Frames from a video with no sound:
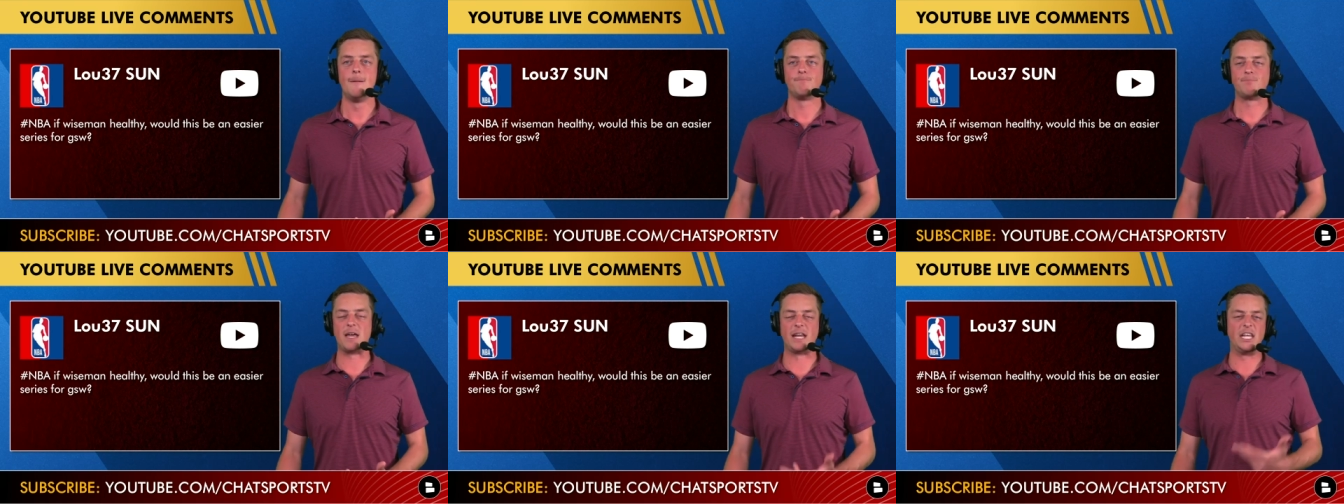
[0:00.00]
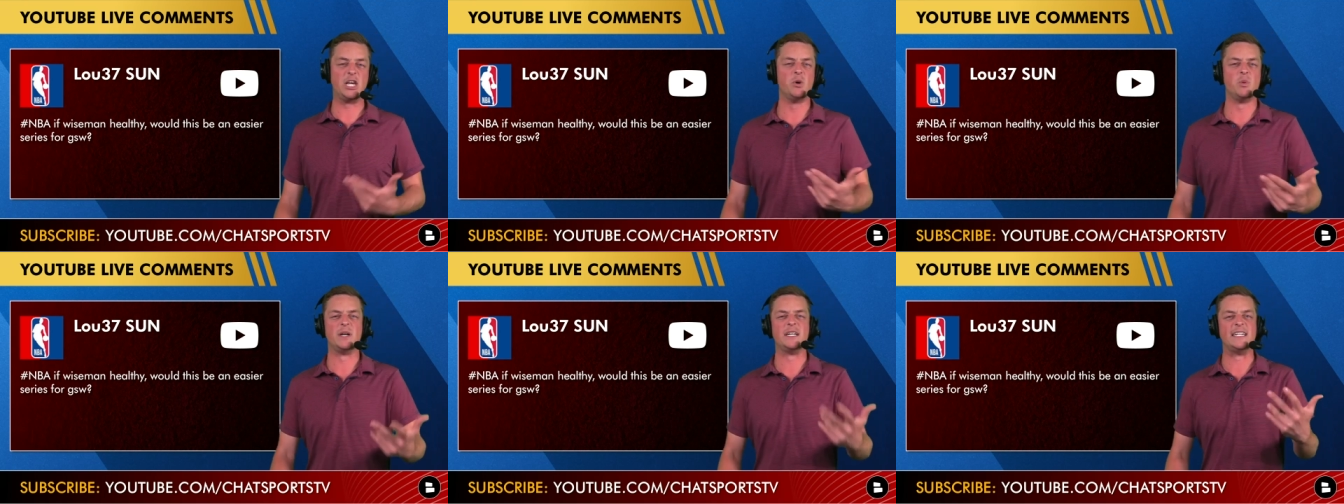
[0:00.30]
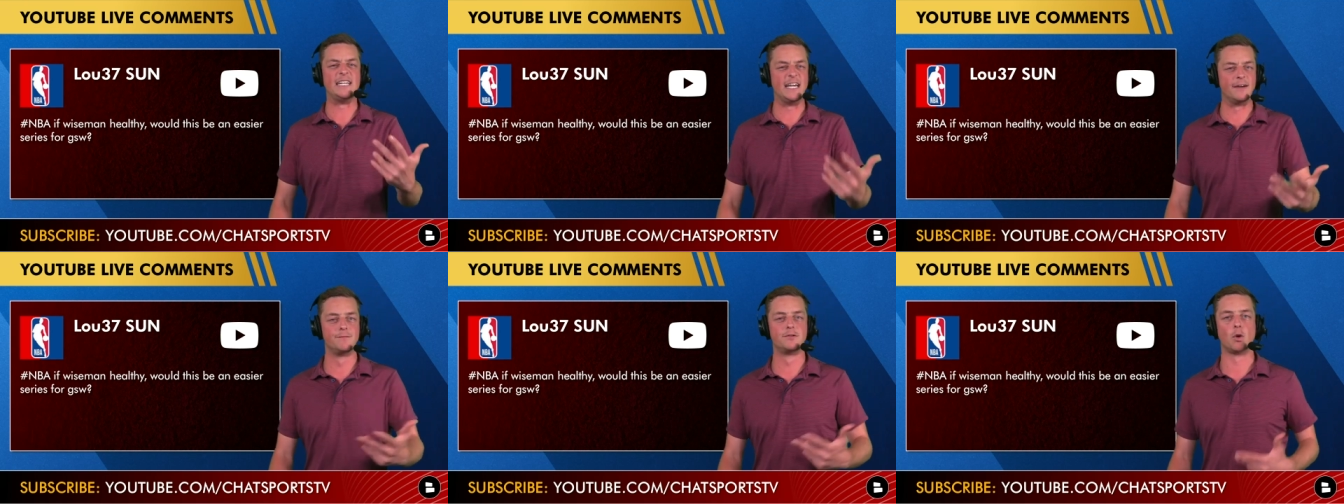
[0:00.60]
that he would
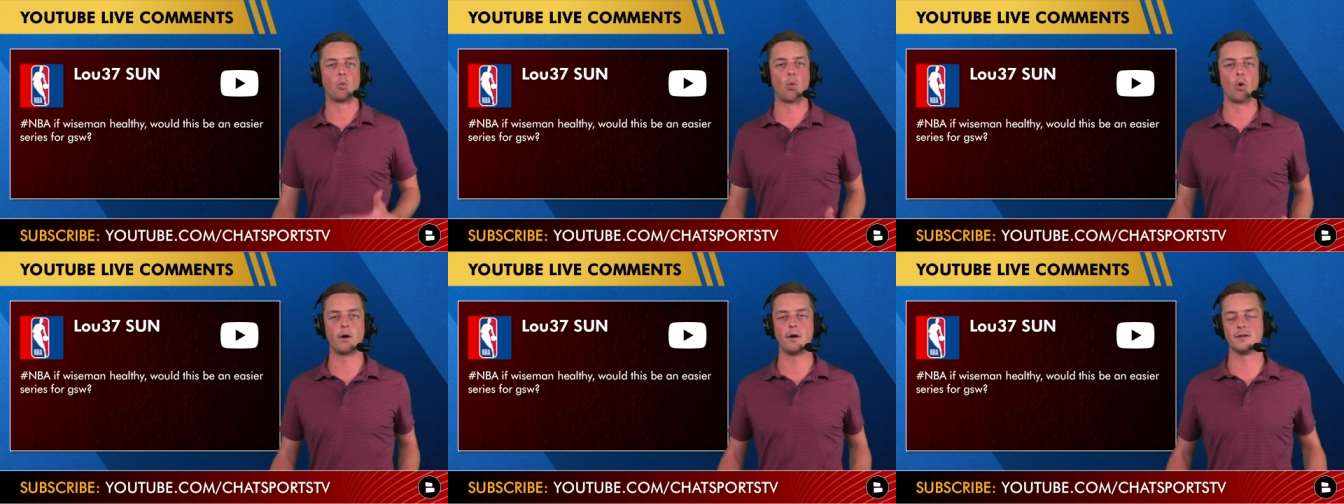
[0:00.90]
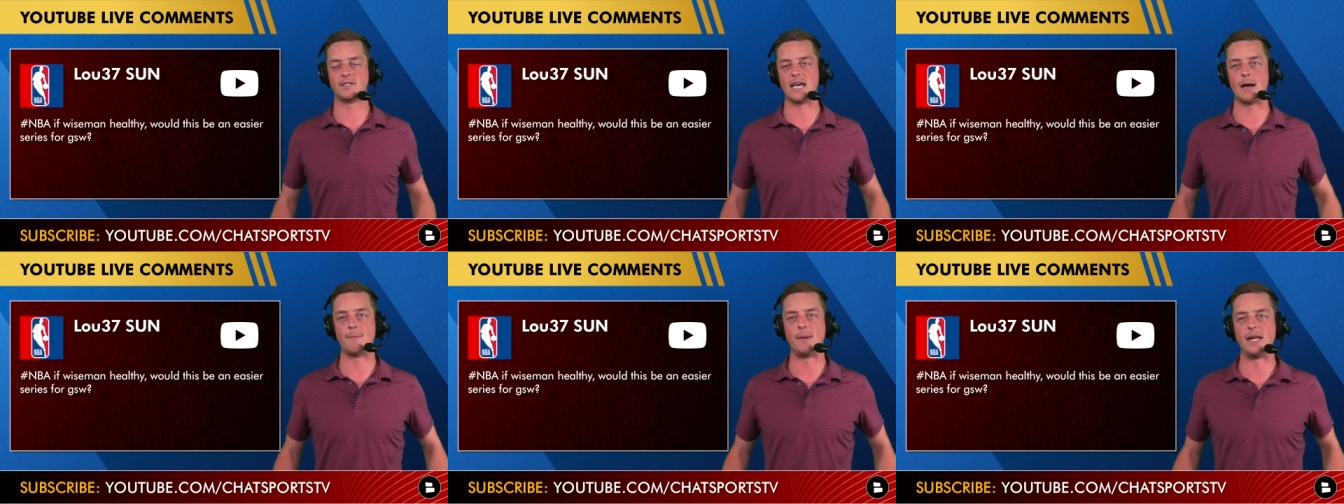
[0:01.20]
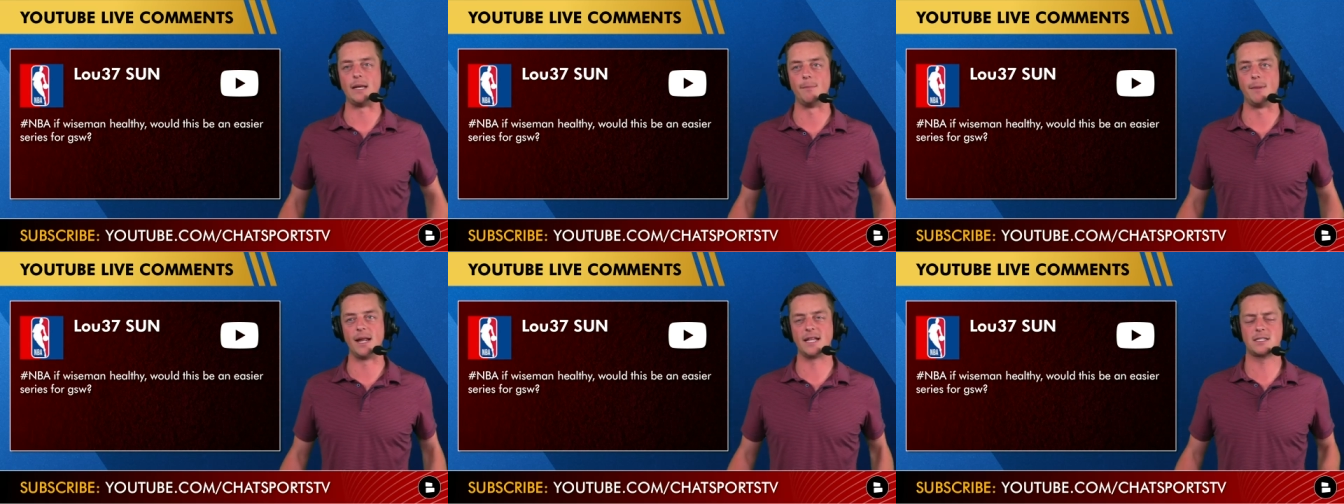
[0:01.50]
give the Warriors that
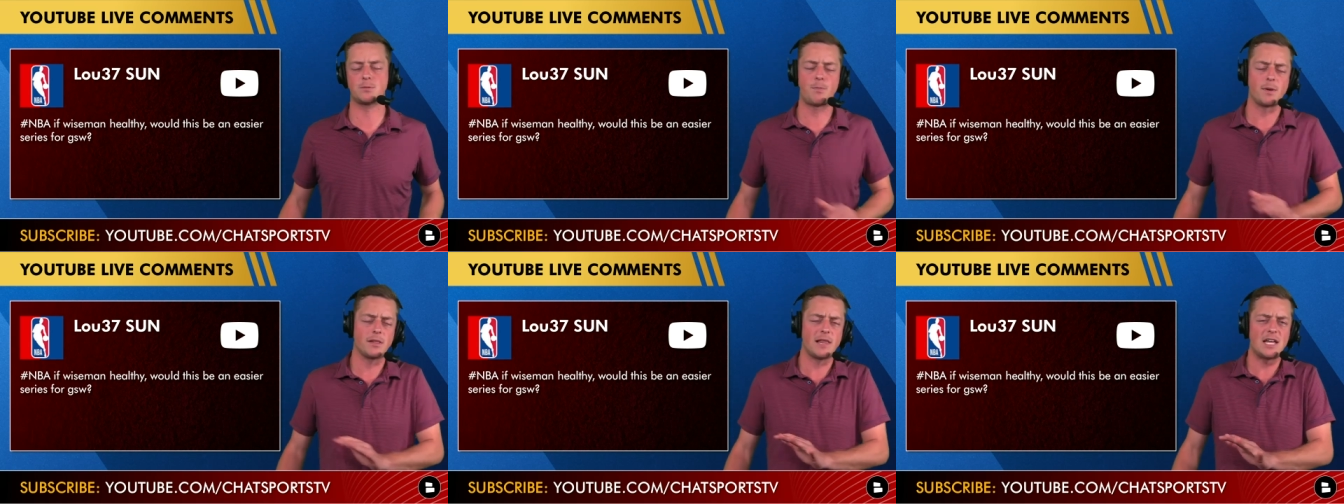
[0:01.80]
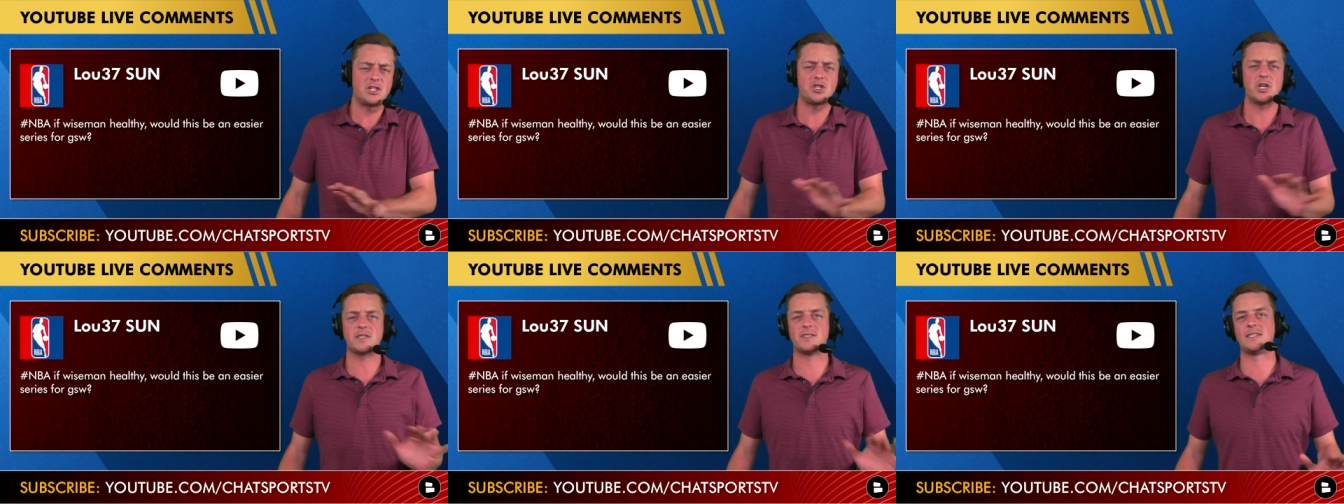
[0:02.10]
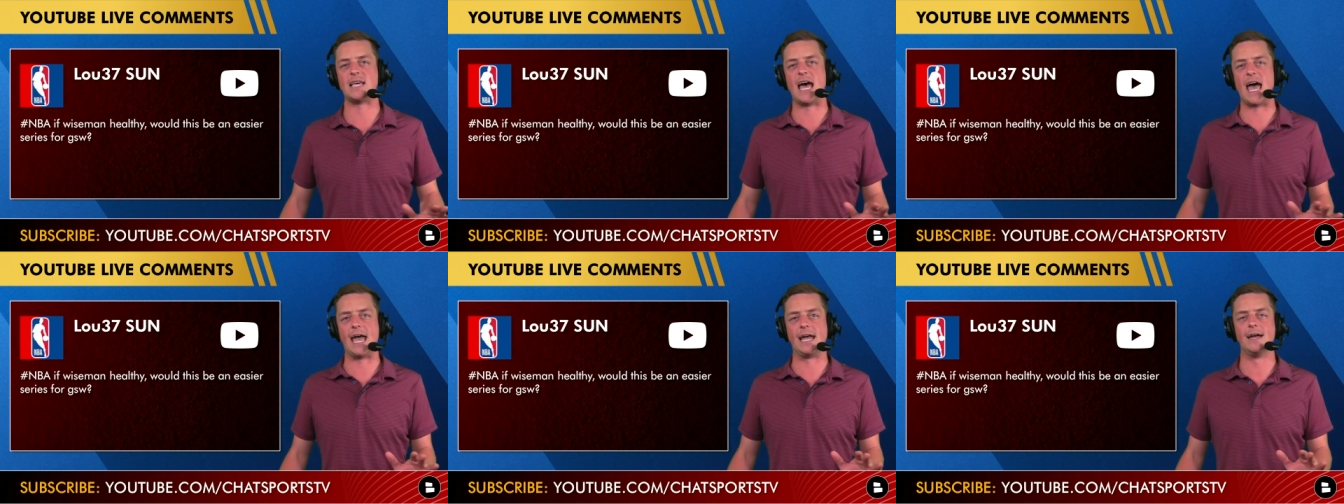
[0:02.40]
many minutes. But let's just
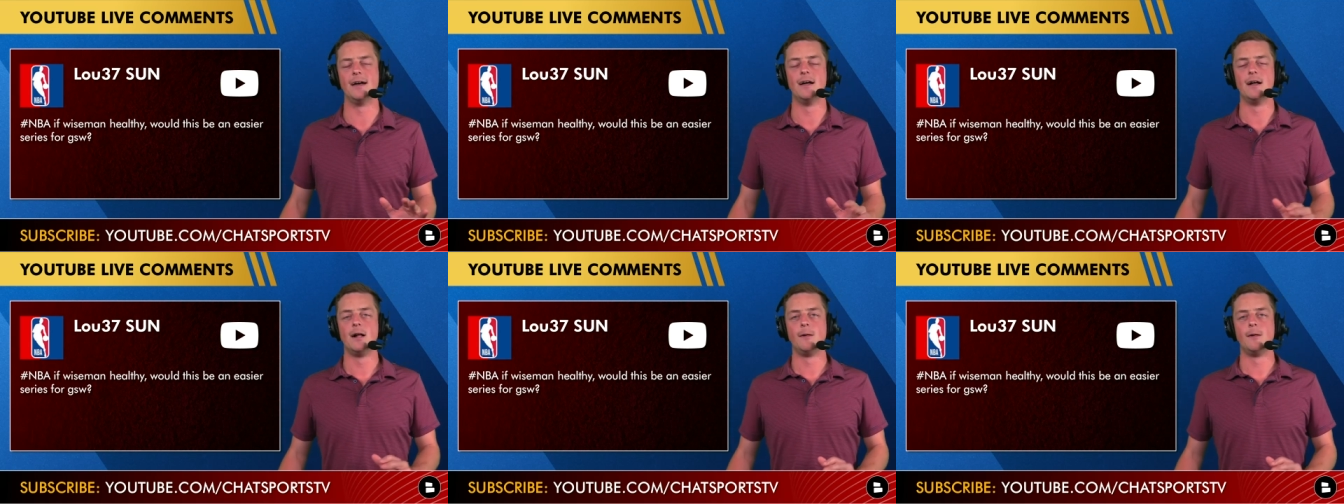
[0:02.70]
say